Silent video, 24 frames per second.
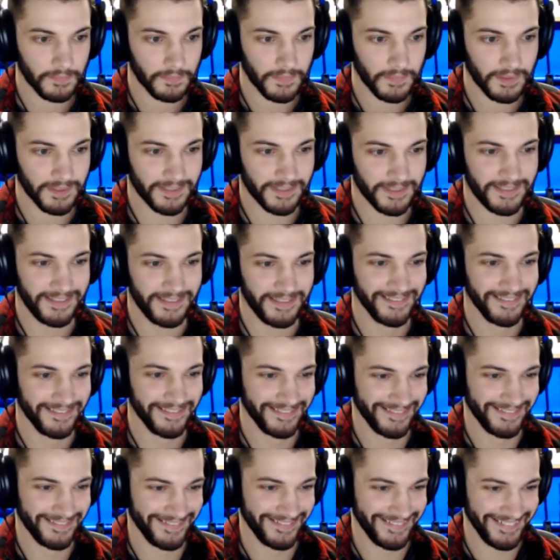
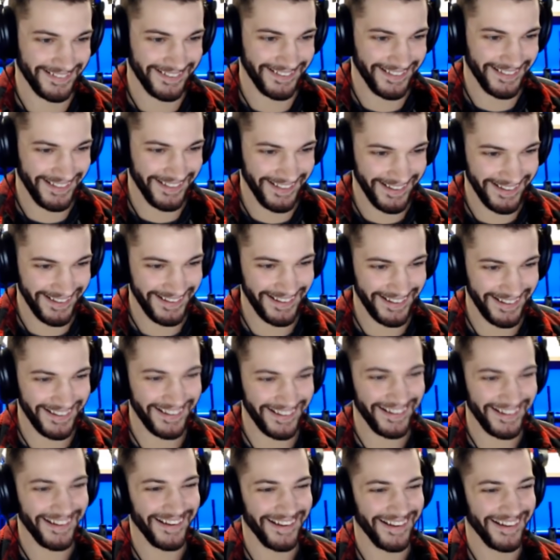
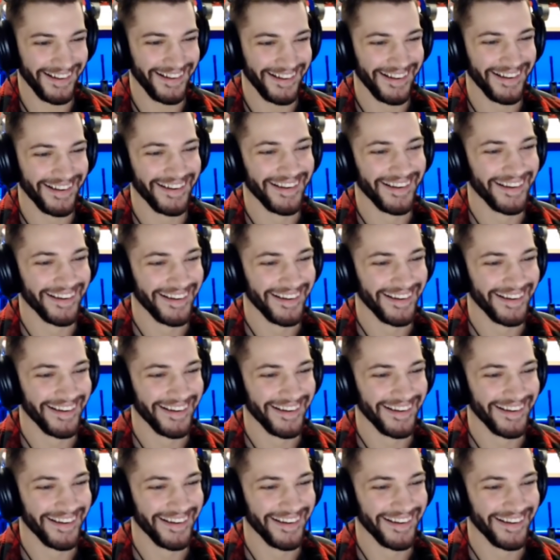No words are spoken by the person on screen.